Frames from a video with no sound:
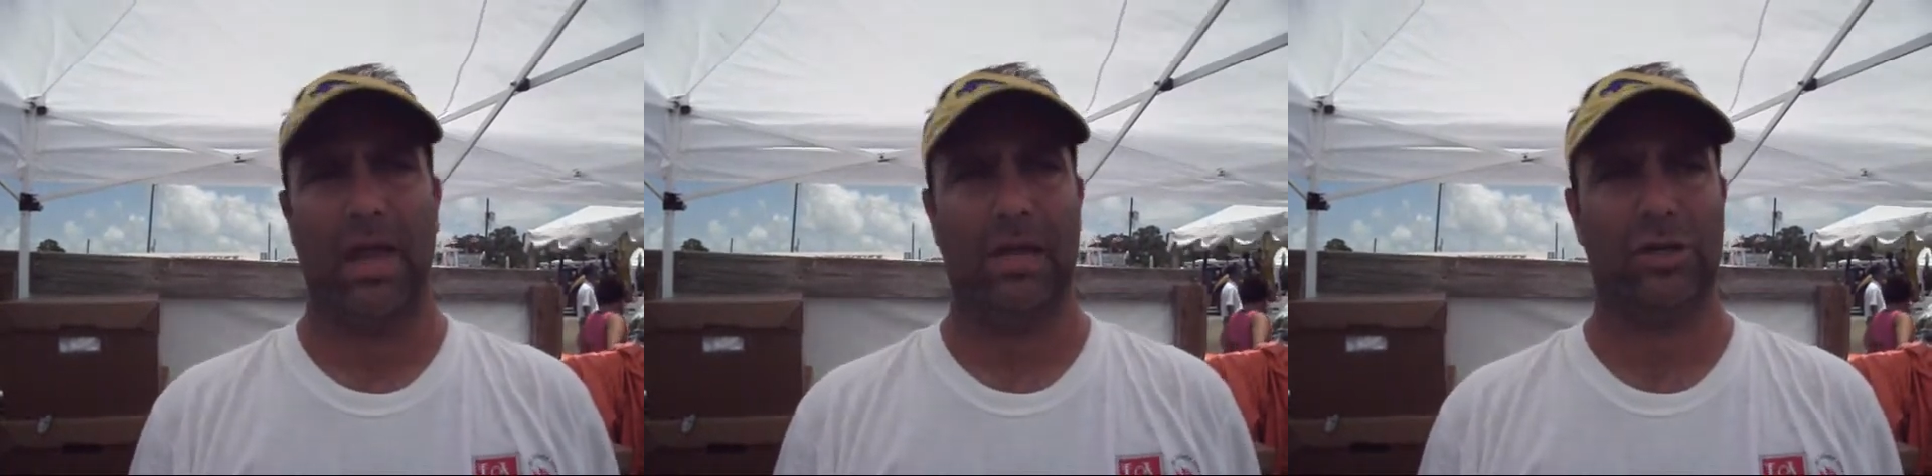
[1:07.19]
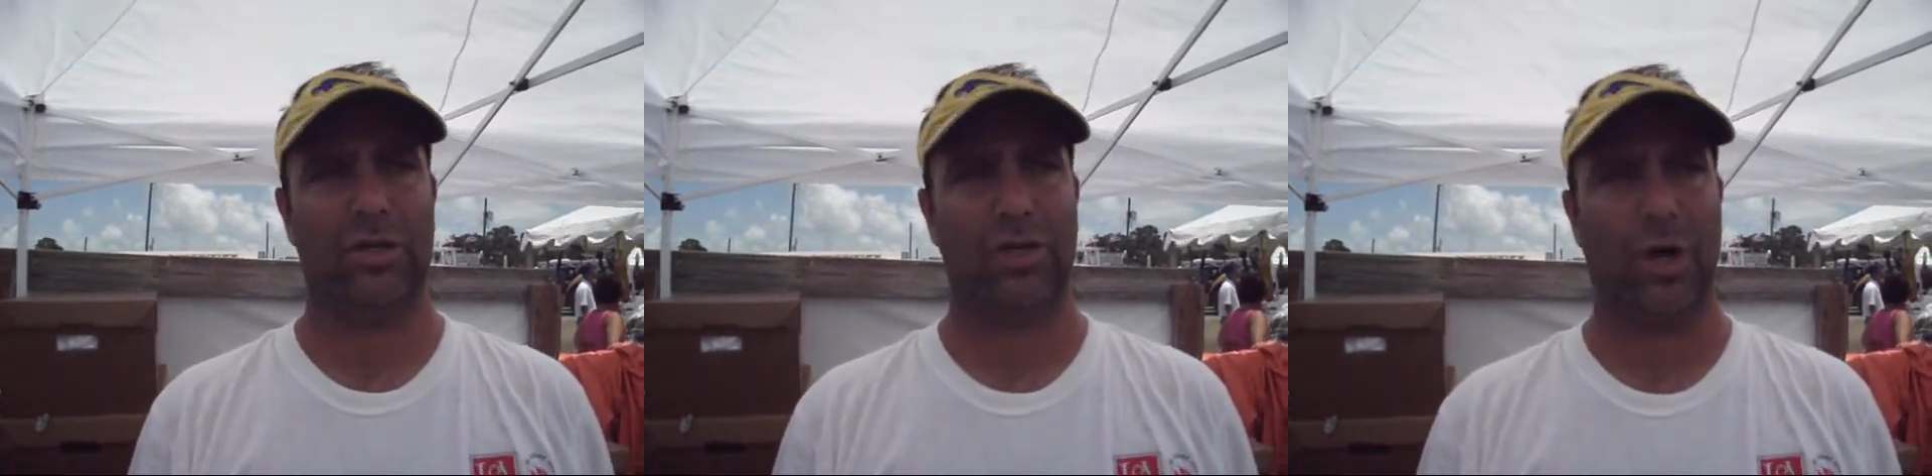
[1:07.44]

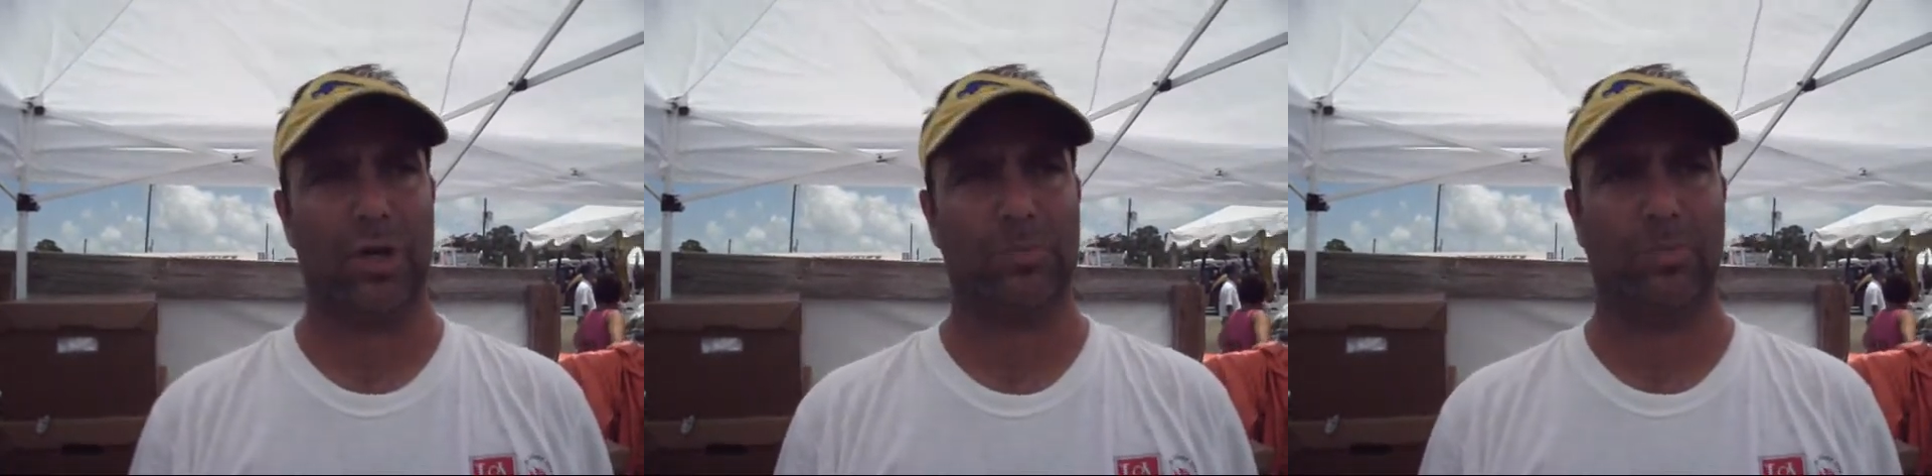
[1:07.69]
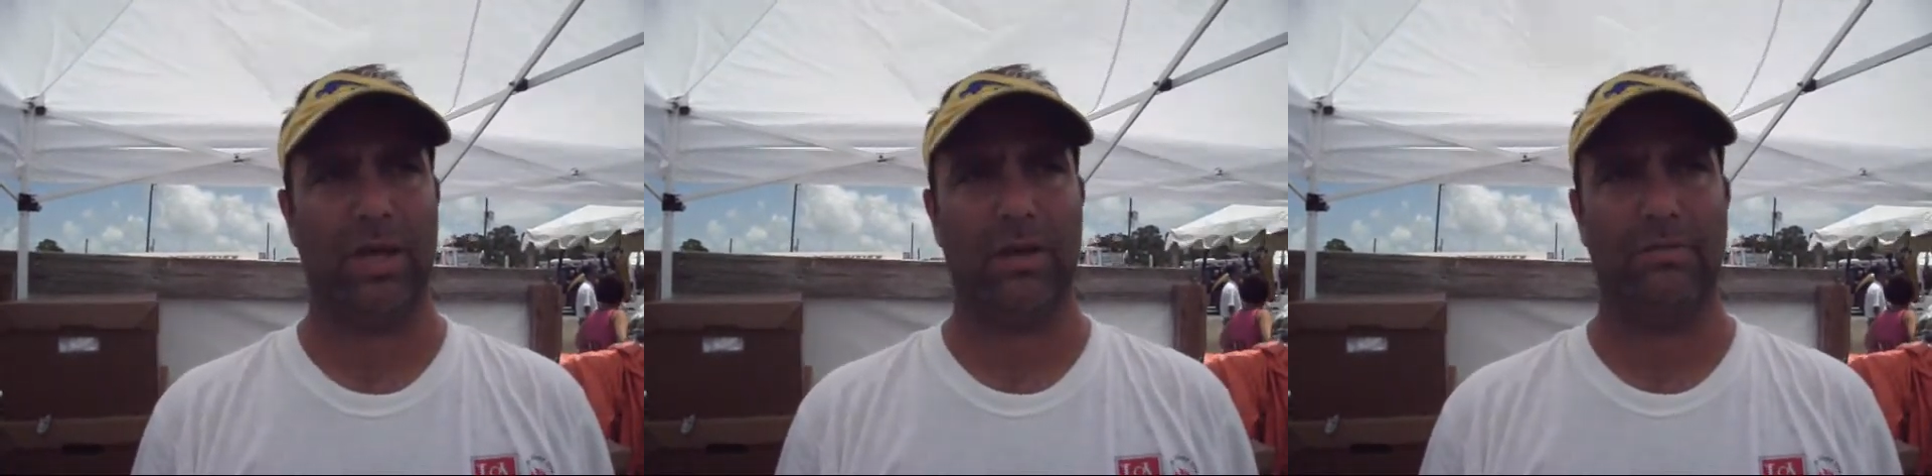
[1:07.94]
and sharks
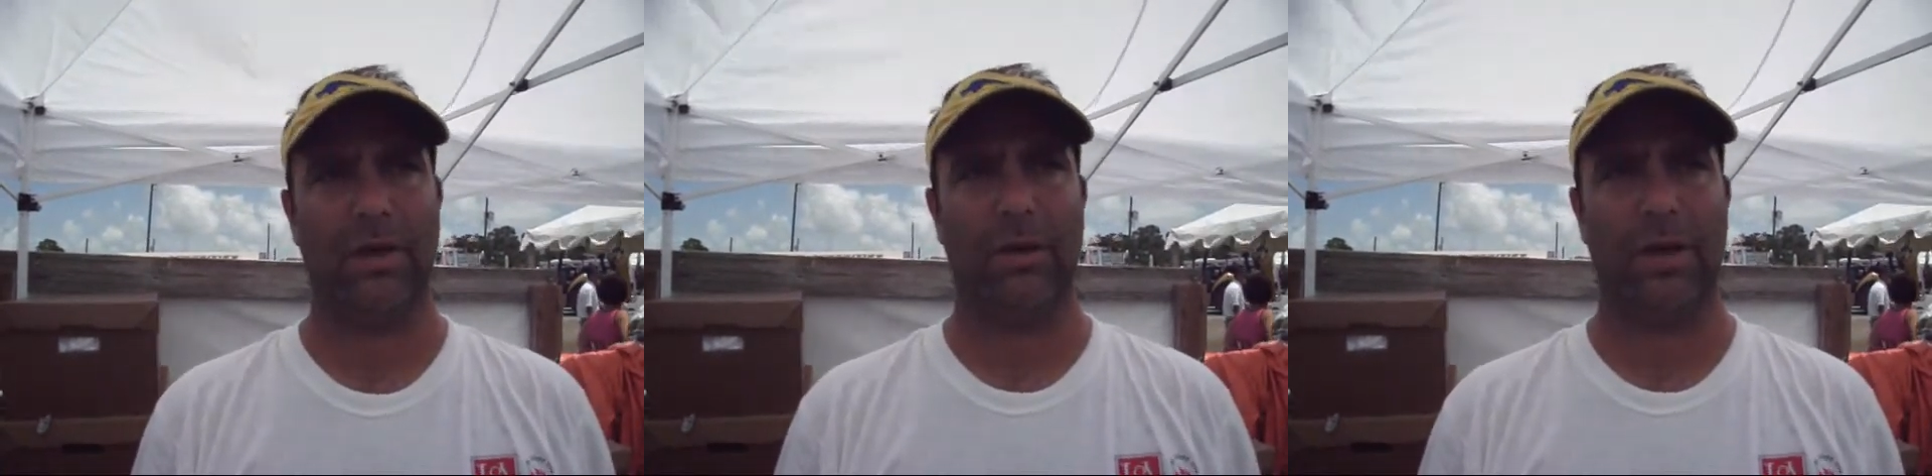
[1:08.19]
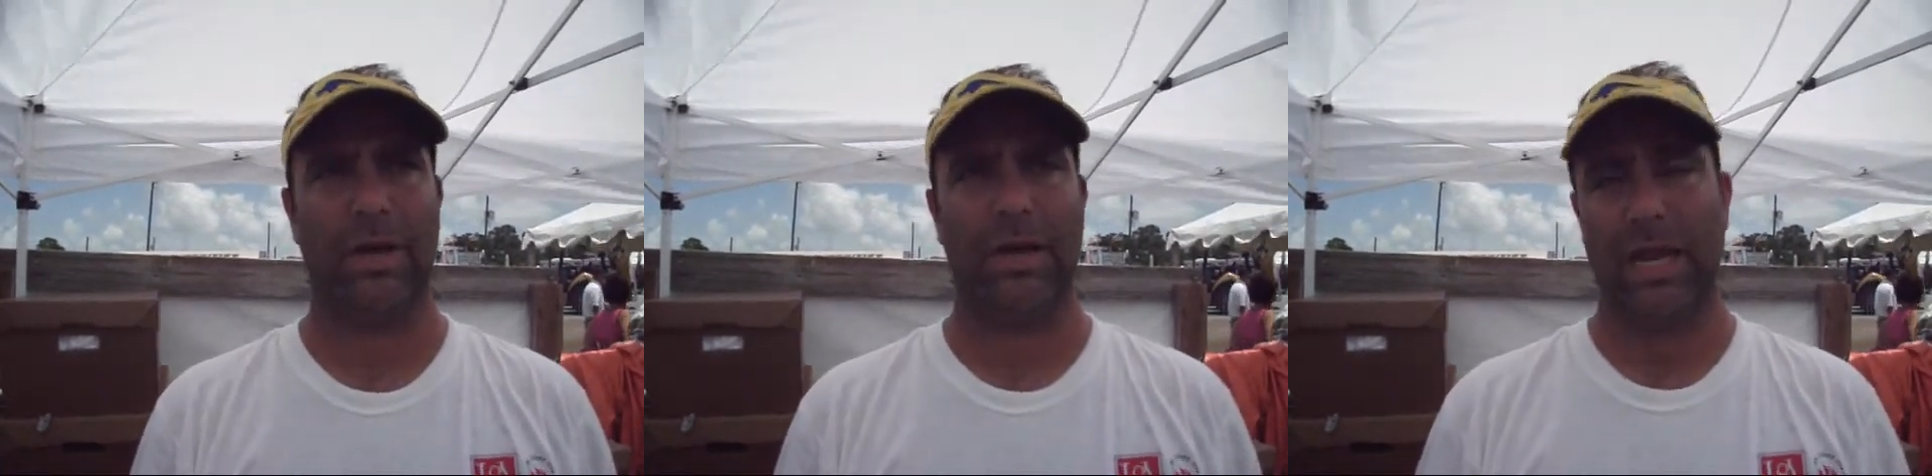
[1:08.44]
play
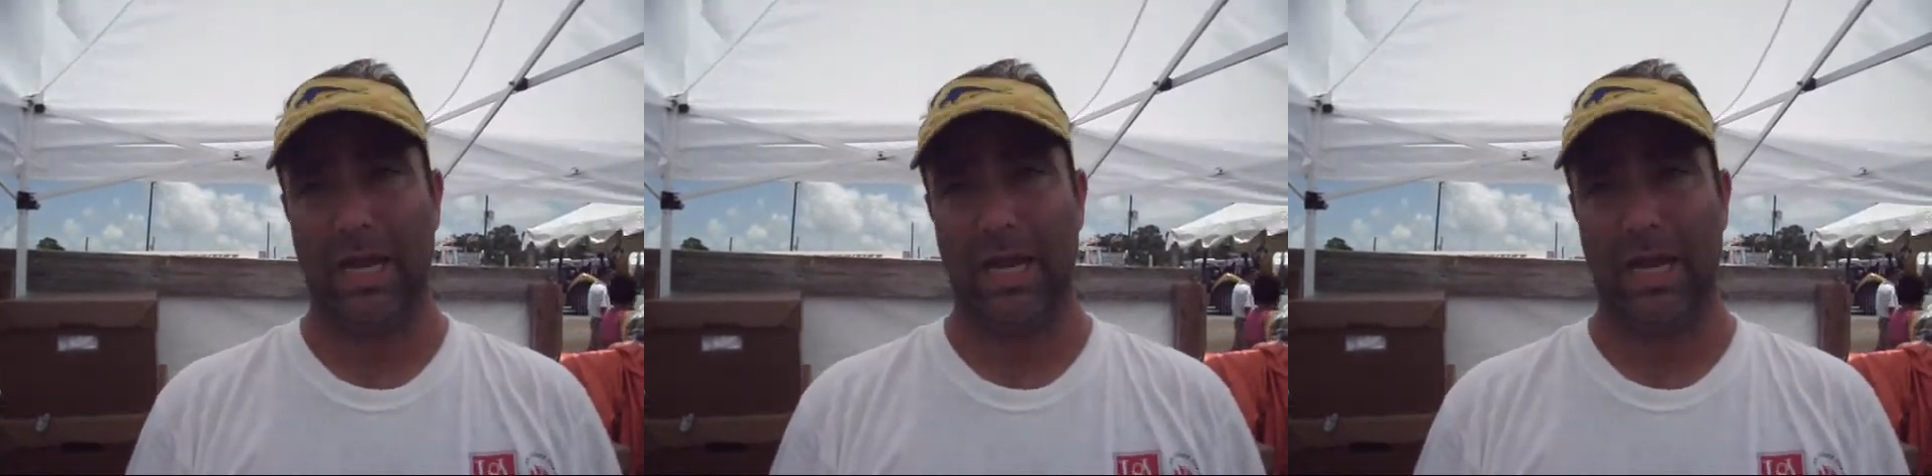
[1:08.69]
very